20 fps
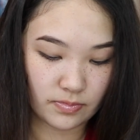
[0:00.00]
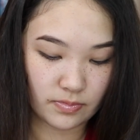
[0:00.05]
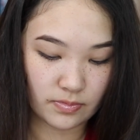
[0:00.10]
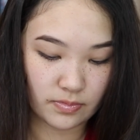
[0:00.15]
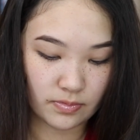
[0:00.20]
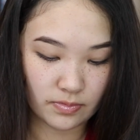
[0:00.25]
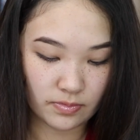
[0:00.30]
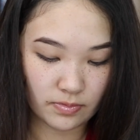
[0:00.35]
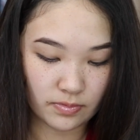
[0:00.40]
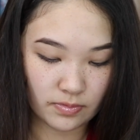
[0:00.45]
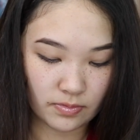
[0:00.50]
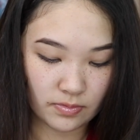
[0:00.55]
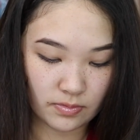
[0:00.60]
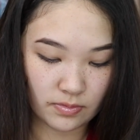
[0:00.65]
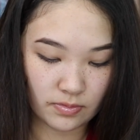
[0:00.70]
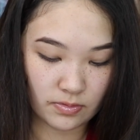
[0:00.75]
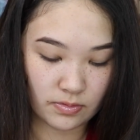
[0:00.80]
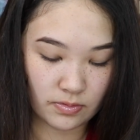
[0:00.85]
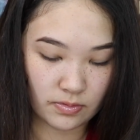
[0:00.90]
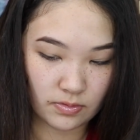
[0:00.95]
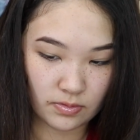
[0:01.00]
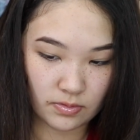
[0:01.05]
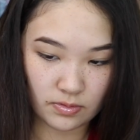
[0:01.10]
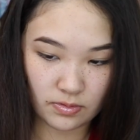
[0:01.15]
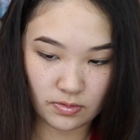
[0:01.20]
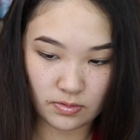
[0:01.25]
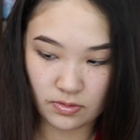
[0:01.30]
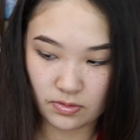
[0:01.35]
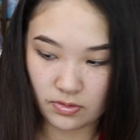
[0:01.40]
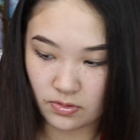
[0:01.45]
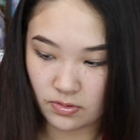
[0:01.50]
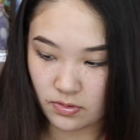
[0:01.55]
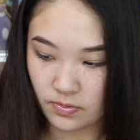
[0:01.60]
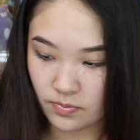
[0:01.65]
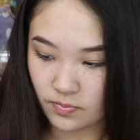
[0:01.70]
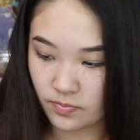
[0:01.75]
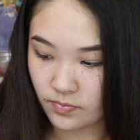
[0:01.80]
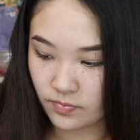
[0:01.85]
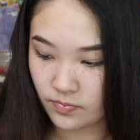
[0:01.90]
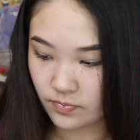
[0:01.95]

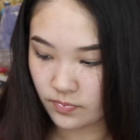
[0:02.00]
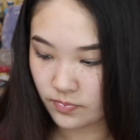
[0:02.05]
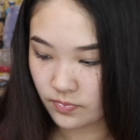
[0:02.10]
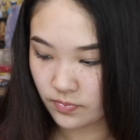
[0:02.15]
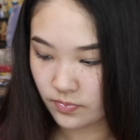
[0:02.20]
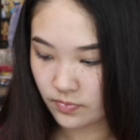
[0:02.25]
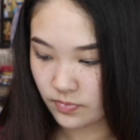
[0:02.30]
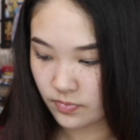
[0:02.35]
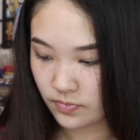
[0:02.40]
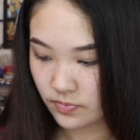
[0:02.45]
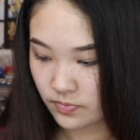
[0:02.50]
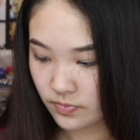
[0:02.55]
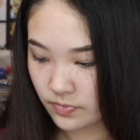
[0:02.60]
Nothing is said.